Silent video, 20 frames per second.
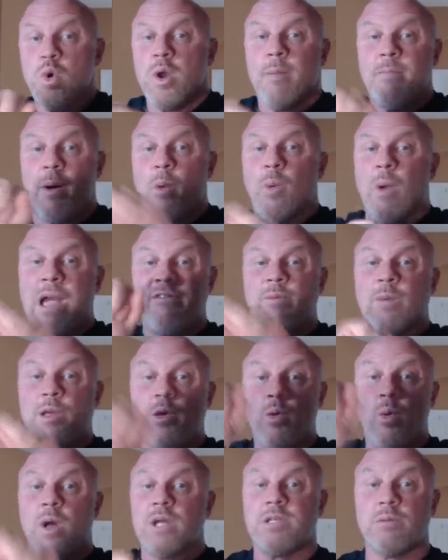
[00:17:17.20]
my wife, I'm like,
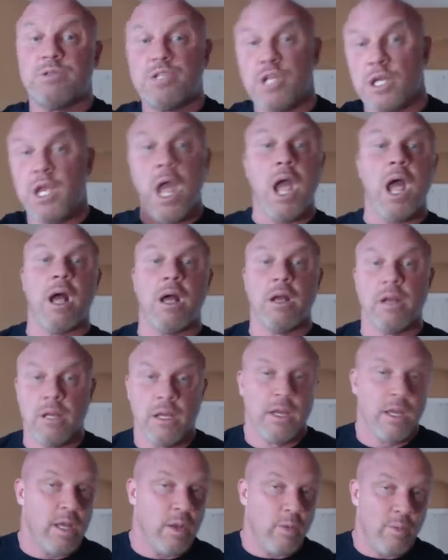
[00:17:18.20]
you want some? She's like, yeah.
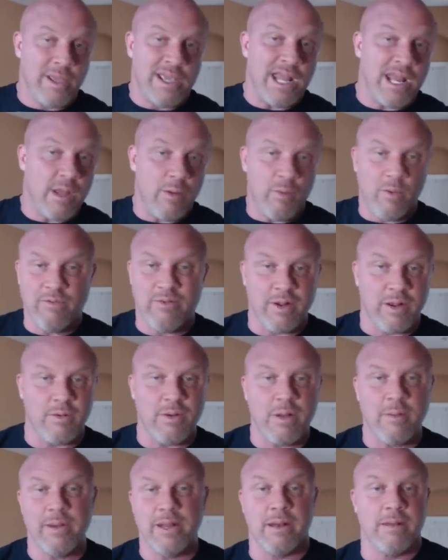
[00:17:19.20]
We get it, and we freaking
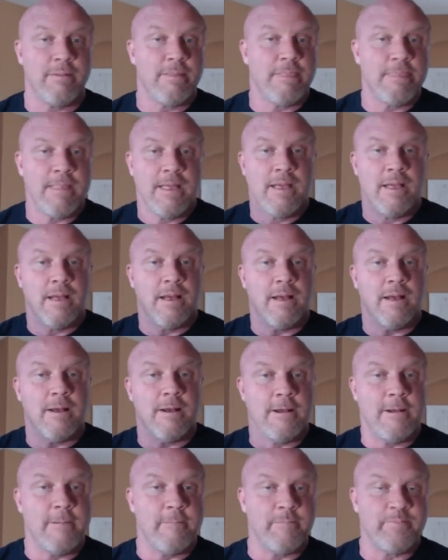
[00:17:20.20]
rub it in.
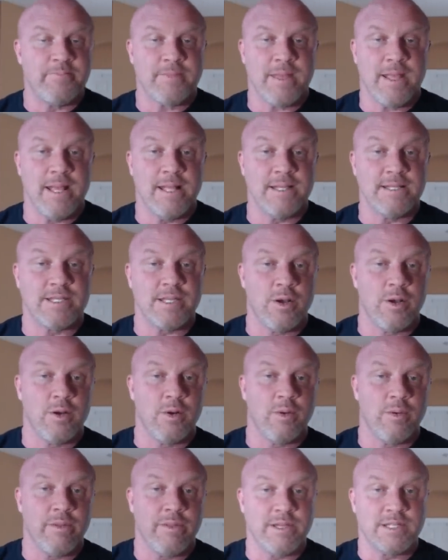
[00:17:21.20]
And
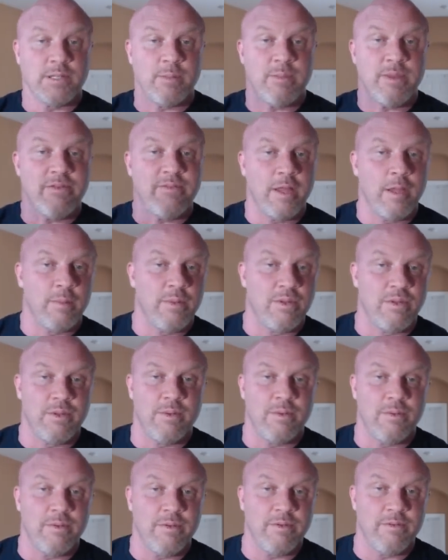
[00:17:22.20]
so this will be available
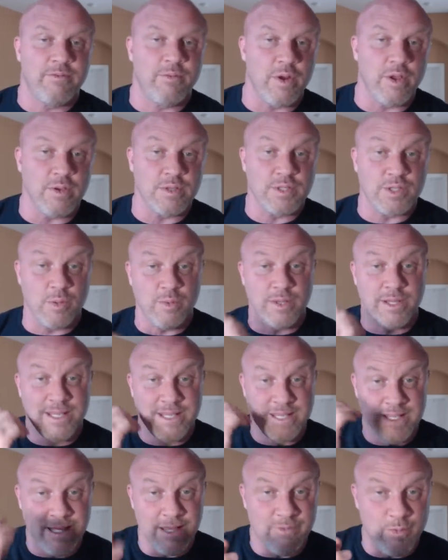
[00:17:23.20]
for you. So
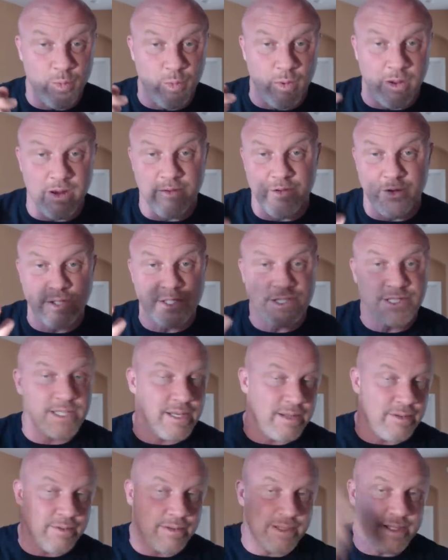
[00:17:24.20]
if you're interested
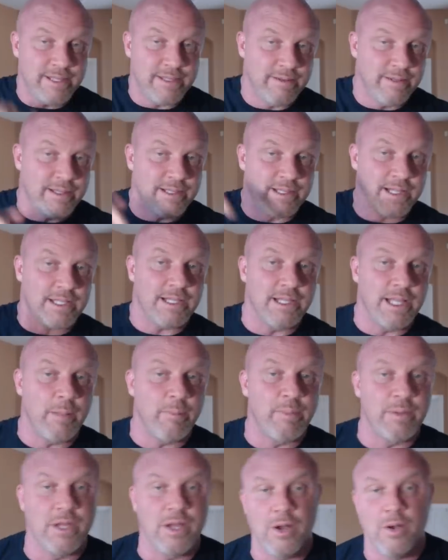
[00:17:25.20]
in it, click the link
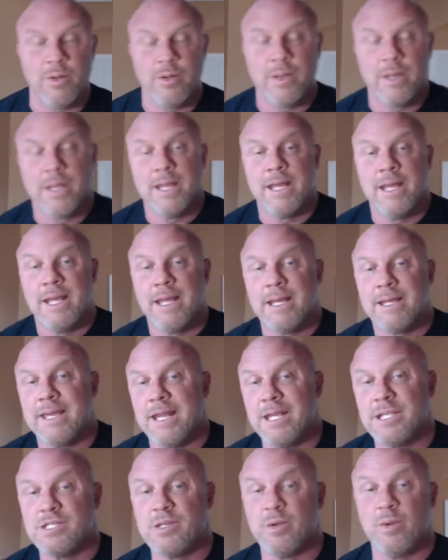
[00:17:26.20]
below, get
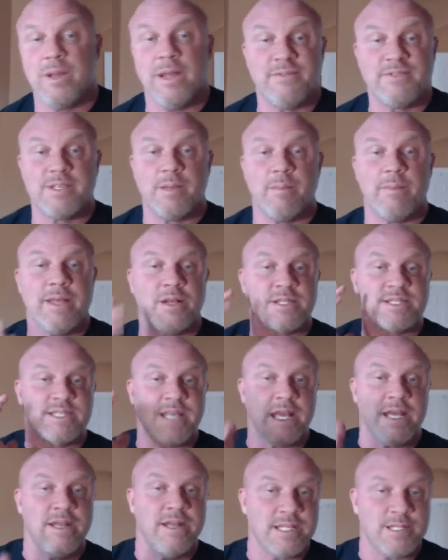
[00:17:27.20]
into it. If somebody else
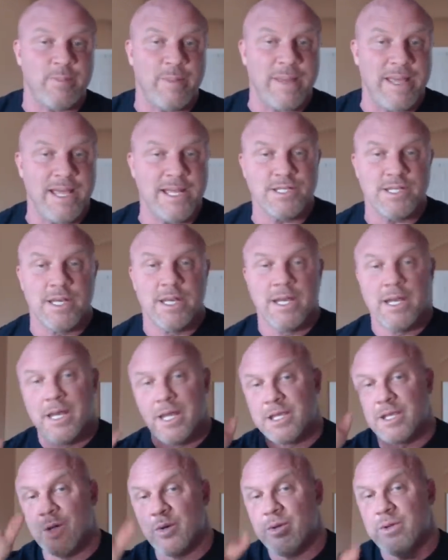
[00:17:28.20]
sent you this page,
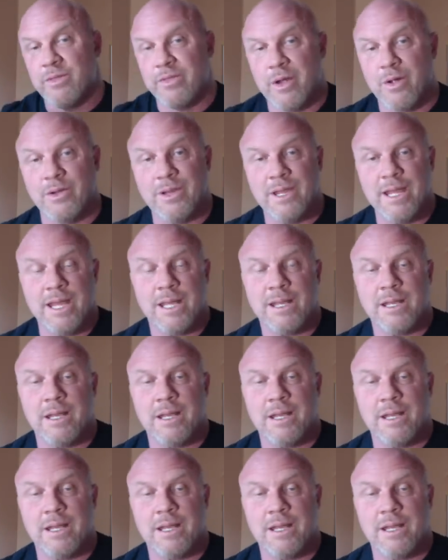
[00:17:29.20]
go to their link